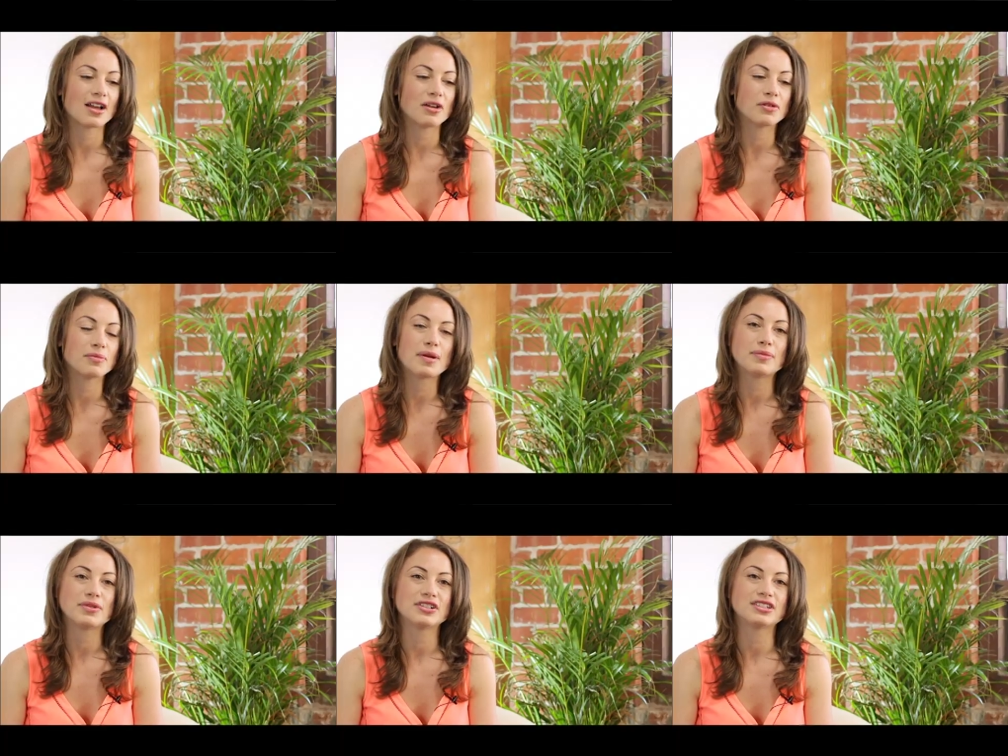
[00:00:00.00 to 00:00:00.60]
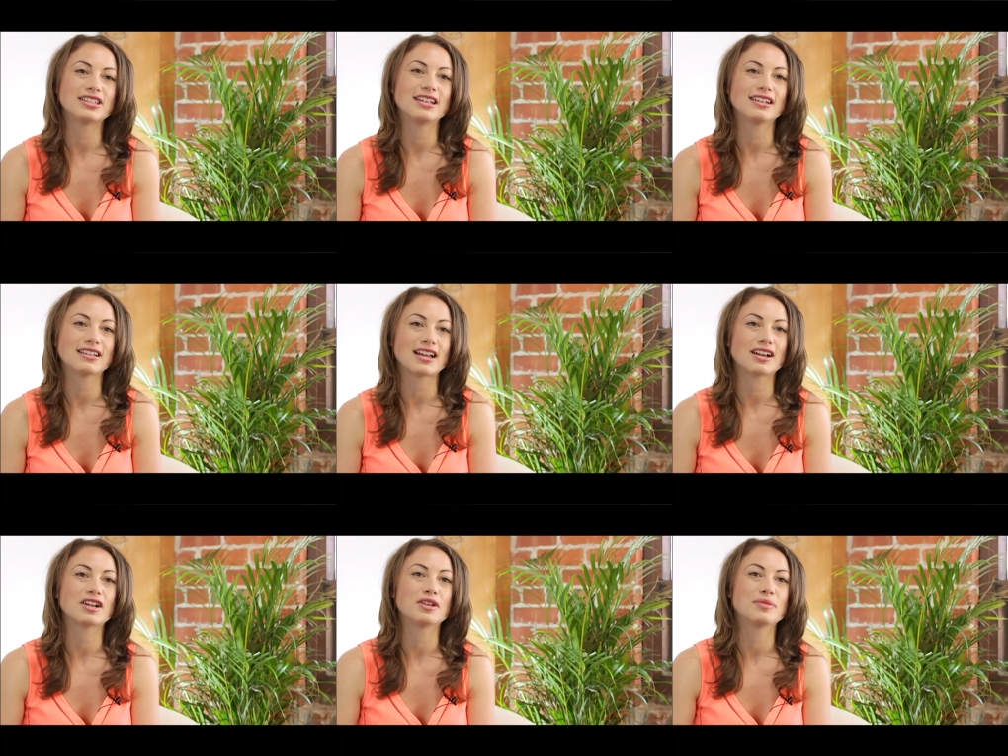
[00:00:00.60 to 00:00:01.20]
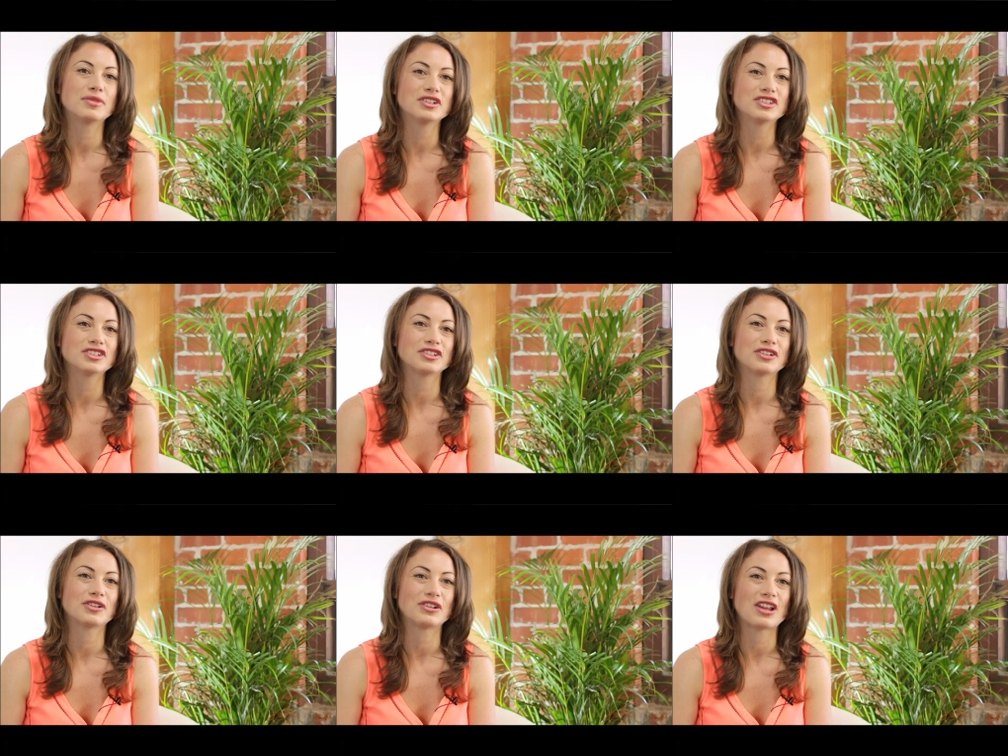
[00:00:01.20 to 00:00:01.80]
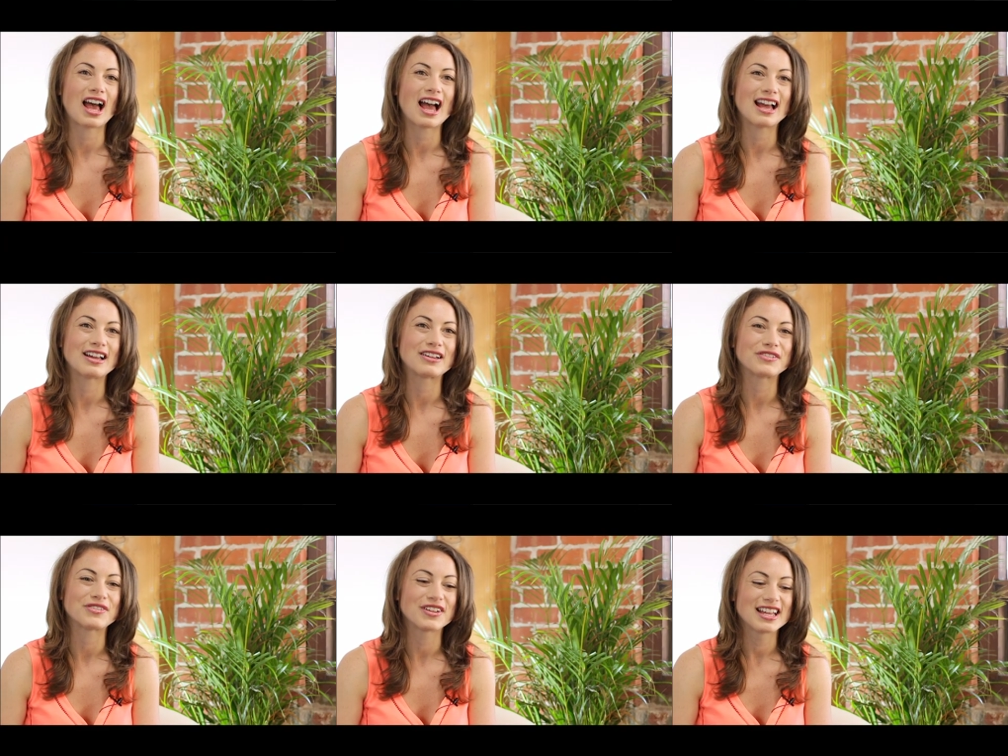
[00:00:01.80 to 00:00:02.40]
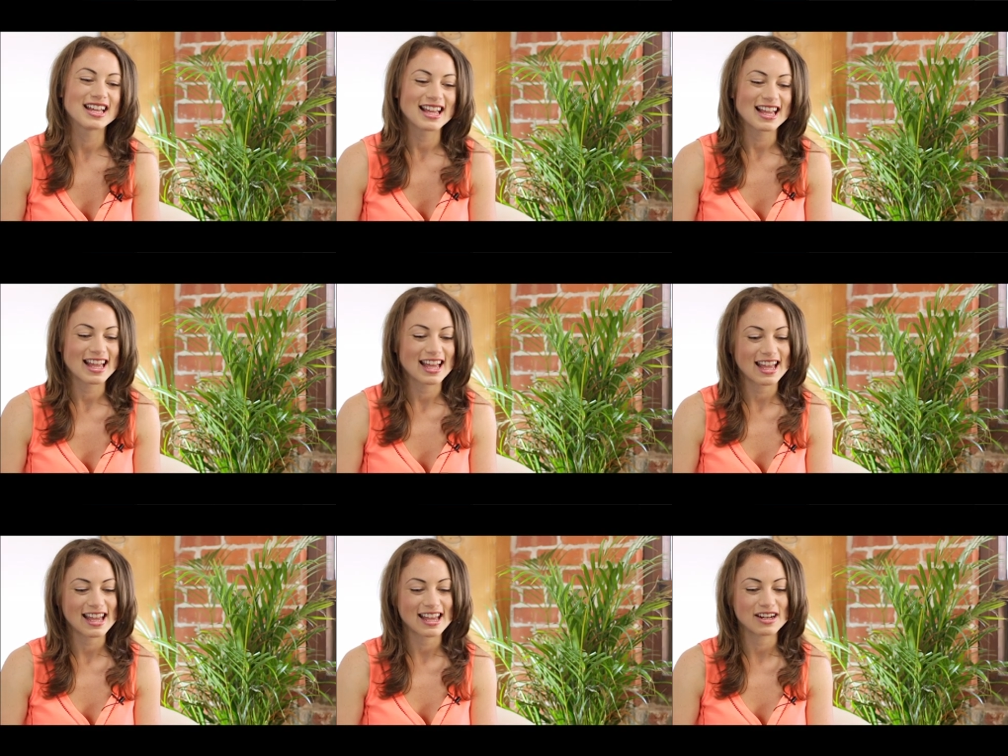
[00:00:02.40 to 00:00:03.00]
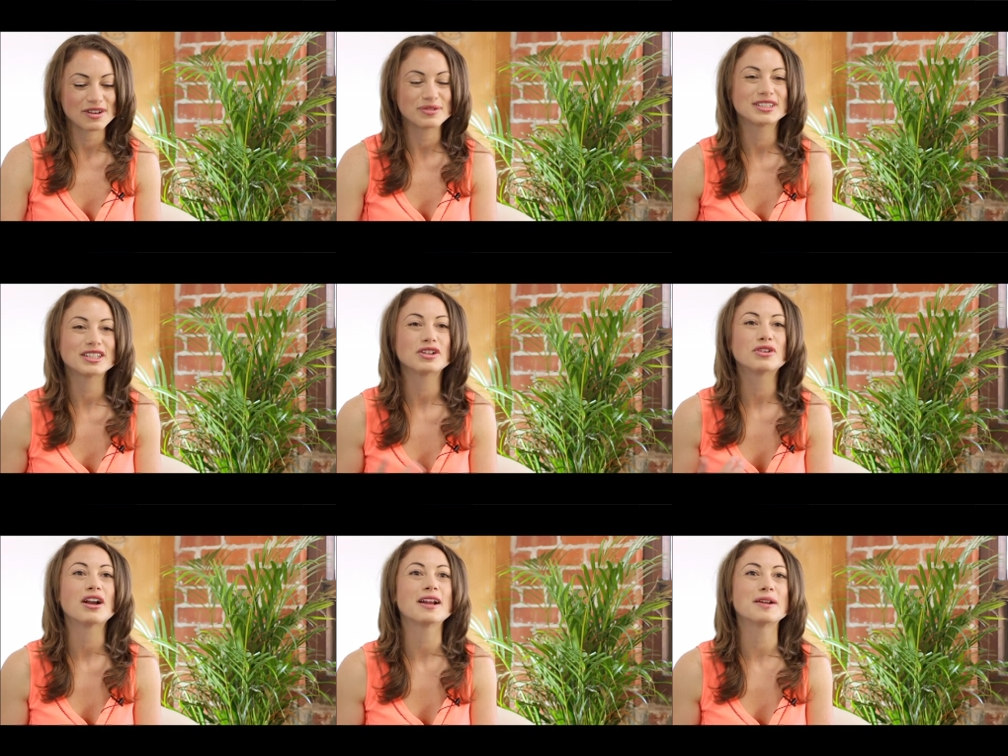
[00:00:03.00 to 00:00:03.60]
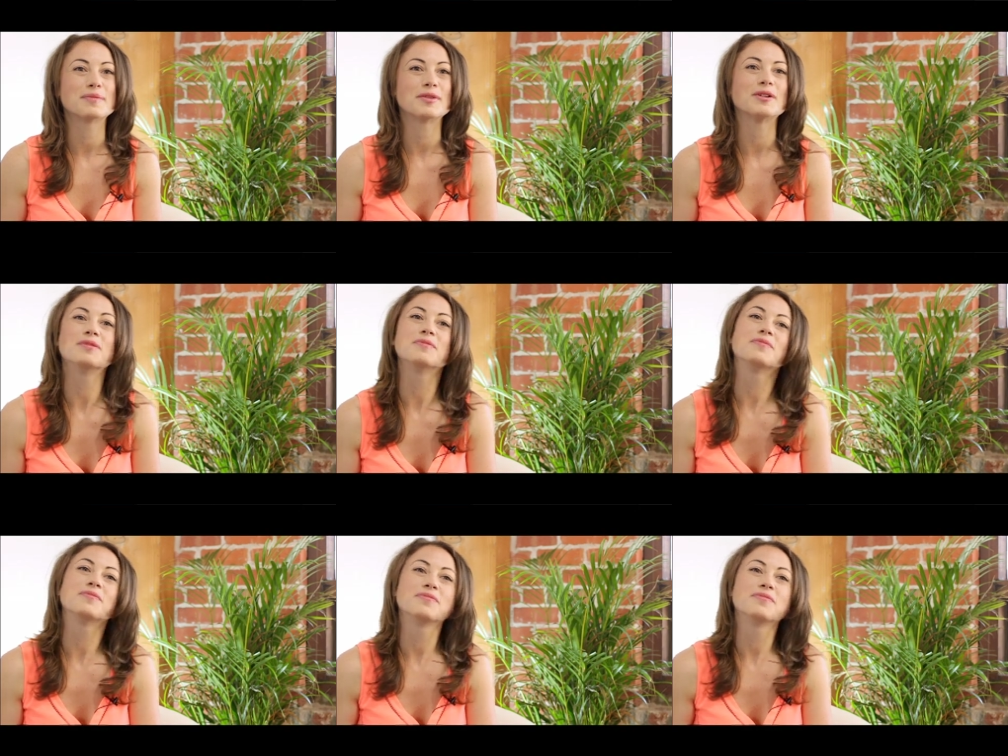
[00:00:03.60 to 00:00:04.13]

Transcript: I remember seeing that commercial go live, and it was incredible.